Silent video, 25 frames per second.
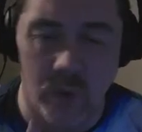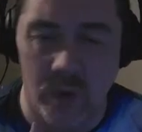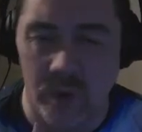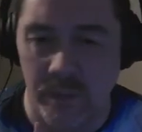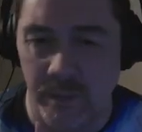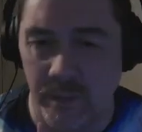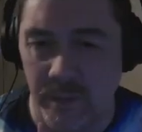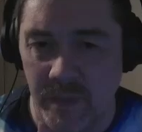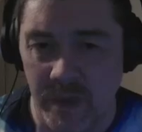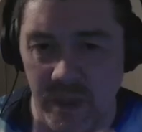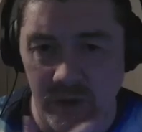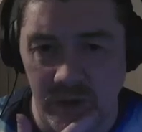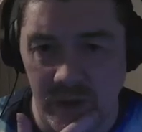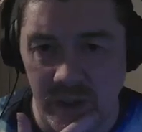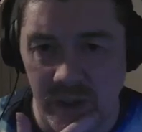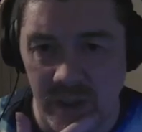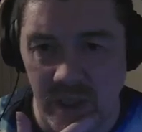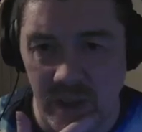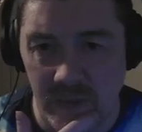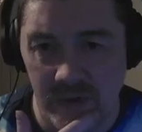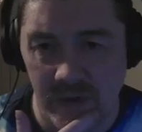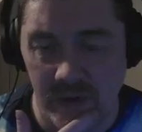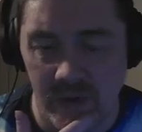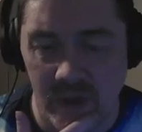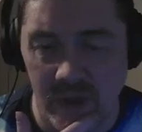one melee
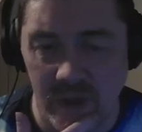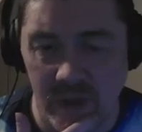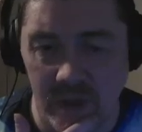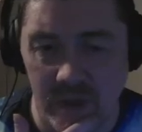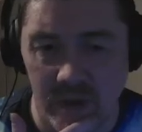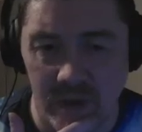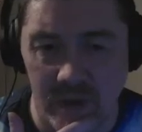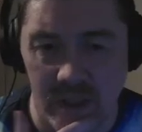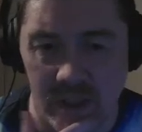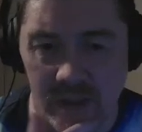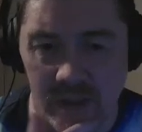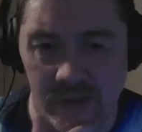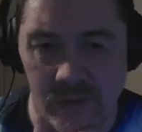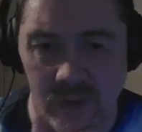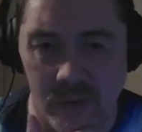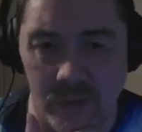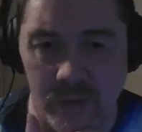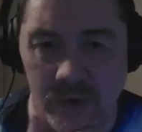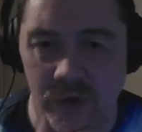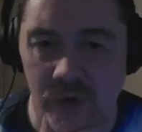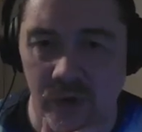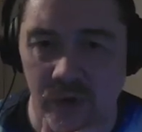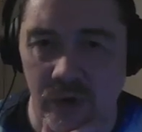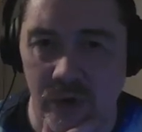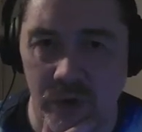damage line. That's what
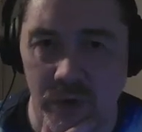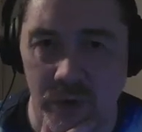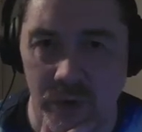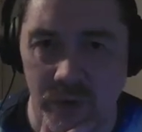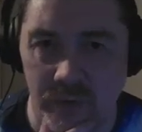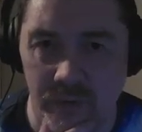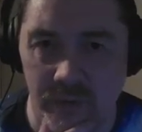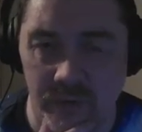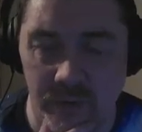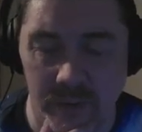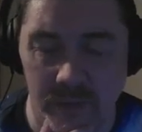we should do.